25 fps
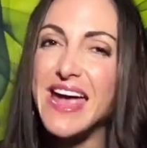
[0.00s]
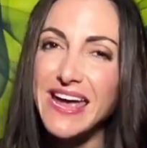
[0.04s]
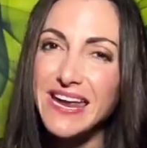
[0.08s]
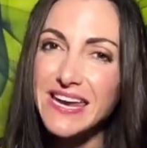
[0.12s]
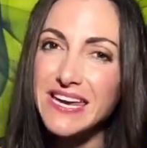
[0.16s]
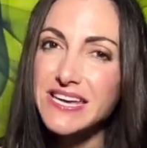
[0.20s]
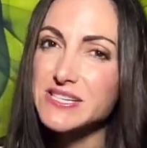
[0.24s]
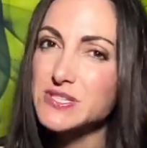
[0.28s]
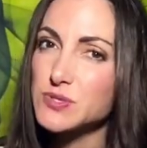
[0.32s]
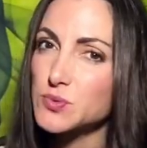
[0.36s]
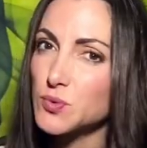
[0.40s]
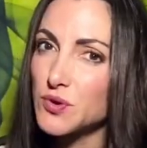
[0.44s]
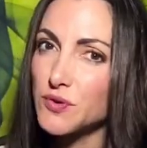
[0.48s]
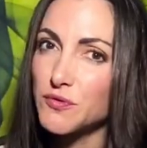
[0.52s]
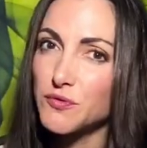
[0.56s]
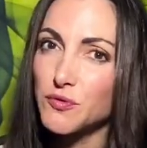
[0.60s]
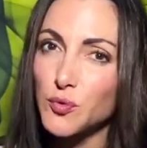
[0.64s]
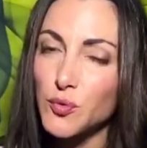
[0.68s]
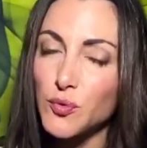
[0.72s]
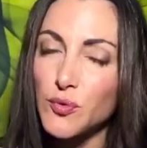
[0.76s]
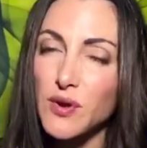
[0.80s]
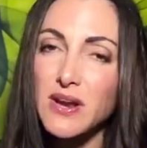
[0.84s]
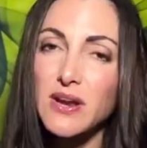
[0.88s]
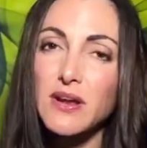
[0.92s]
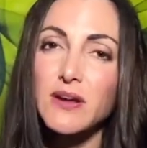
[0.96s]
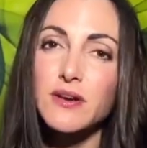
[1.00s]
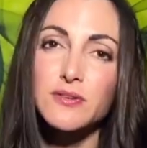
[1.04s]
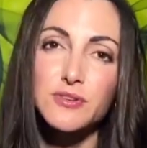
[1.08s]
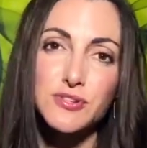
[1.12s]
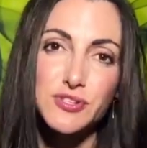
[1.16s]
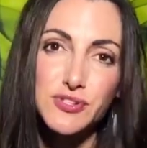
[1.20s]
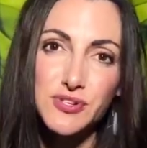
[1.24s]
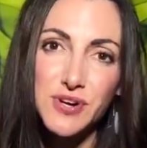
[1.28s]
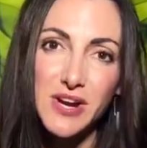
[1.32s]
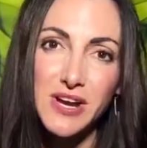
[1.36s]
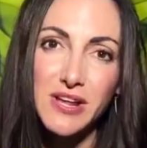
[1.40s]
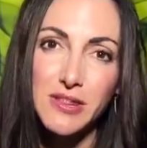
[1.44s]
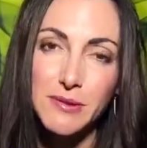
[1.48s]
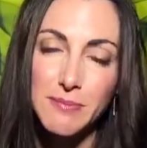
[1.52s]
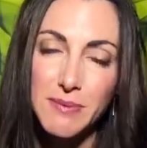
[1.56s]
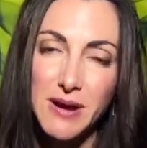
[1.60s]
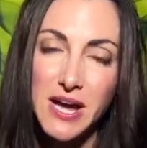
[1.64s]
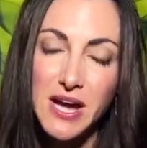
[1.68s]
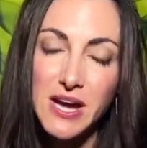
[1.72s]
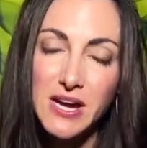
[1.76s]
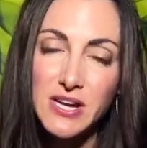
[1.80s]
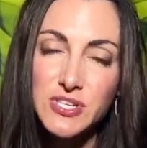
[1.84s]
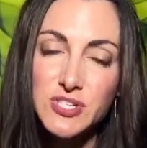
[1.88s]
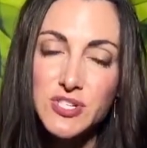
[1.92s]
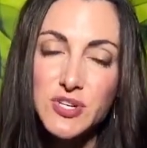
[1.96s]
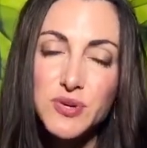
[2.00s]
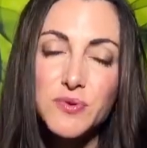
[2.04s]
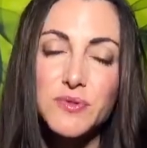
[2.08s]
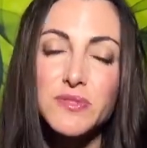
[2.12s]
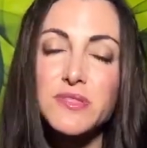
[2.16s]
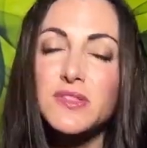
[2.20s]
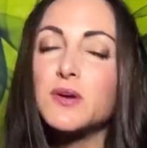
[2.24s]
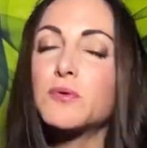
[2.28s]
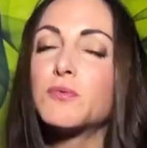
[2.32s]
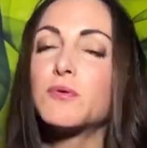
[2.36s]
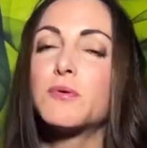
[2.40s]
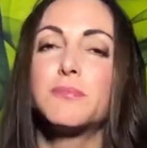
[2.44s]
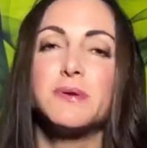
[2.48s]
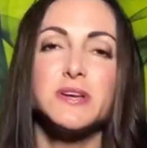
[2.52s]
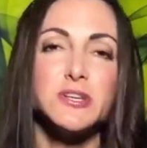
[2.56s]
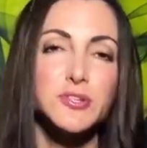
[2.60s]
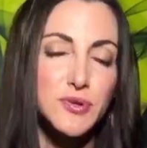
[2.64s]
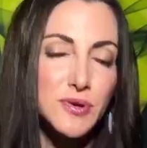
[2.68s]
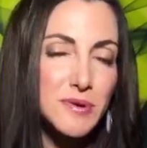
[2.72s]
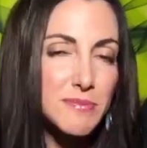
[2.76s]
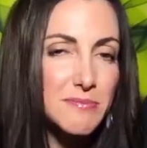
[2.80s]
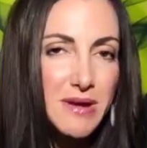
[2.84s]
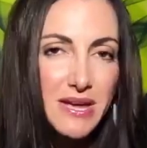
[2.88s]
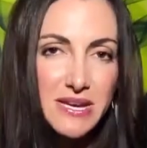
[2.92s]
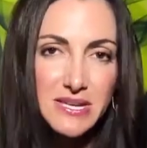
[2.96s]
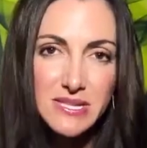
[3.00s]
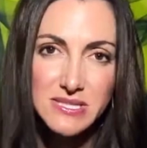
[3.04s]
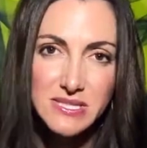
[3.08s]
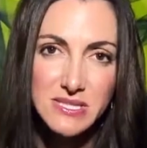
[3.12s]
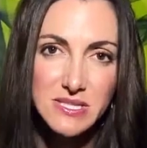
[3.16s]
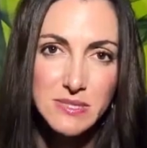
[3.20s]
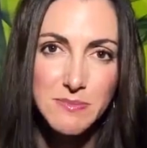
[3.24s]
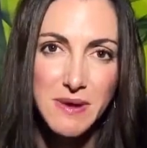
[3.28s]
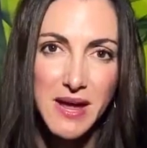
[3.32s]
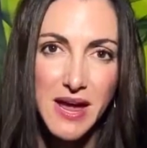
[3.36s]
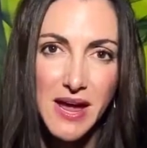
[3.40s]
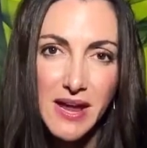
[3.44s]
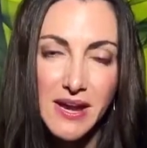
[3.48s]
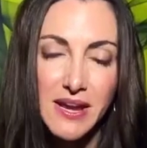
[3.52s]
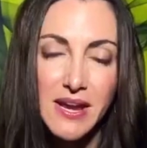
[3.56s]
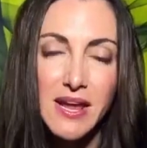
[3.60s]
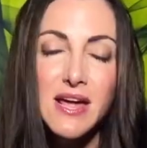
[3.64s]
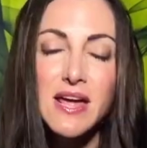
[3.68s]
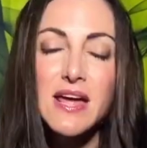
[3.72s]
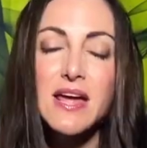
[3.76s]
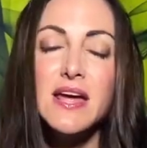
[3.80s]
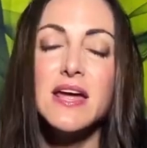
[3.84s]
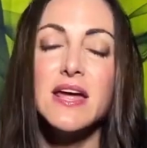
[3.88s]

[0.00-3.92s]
any sort of credit or strength behind you, there will be tremendous demand